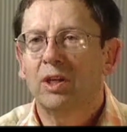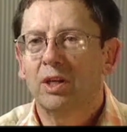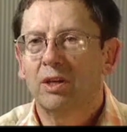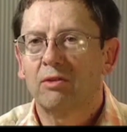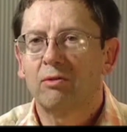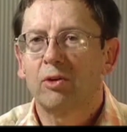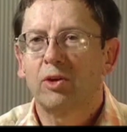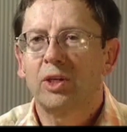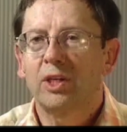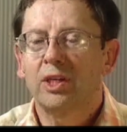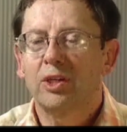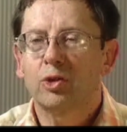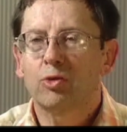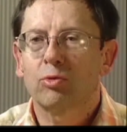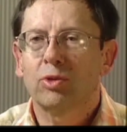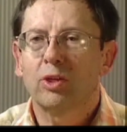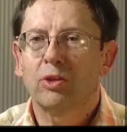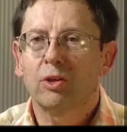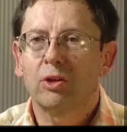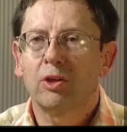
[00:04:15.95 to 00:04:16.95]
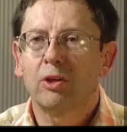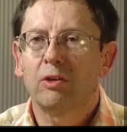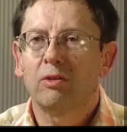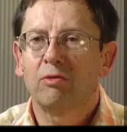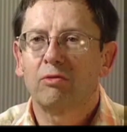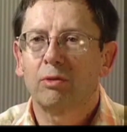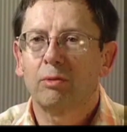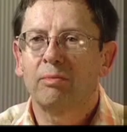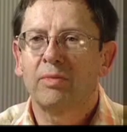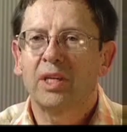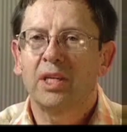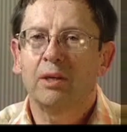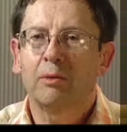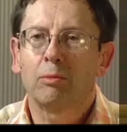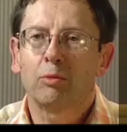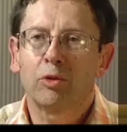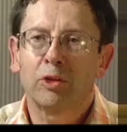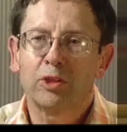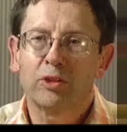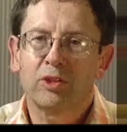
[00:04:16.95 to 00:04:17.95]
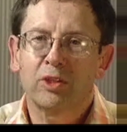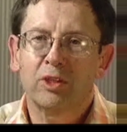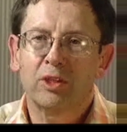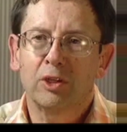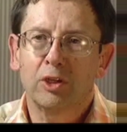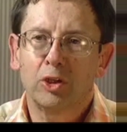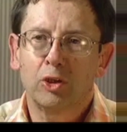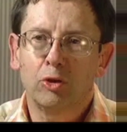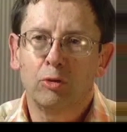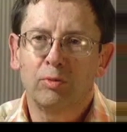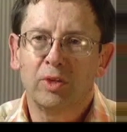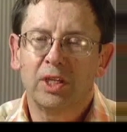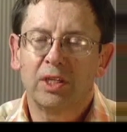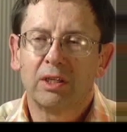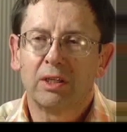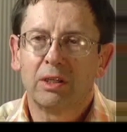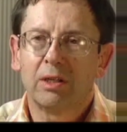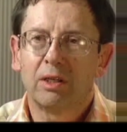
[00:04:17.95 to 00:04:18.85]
covered his return from being imprisoned in Cuba.